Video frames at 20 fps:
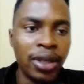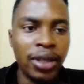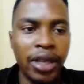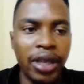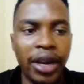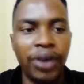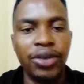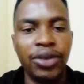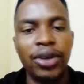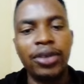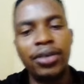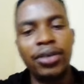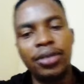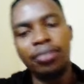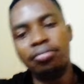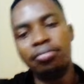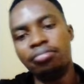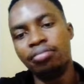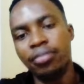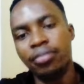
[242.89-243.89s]
Then I'll just
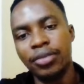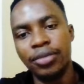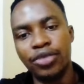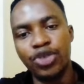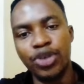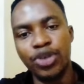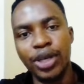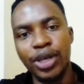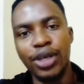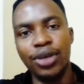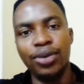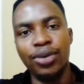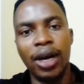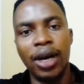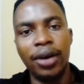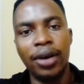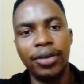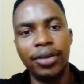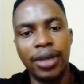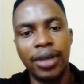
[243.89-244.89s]
train you
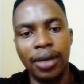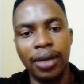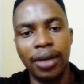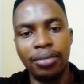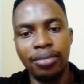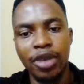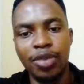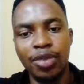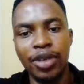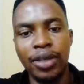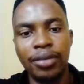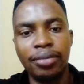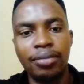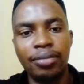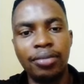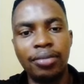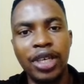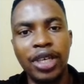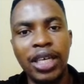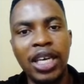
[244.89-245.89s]
how you can maybe
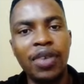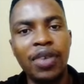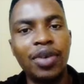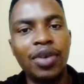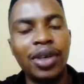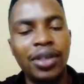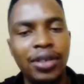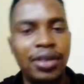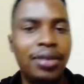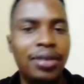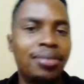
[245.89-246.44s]
give it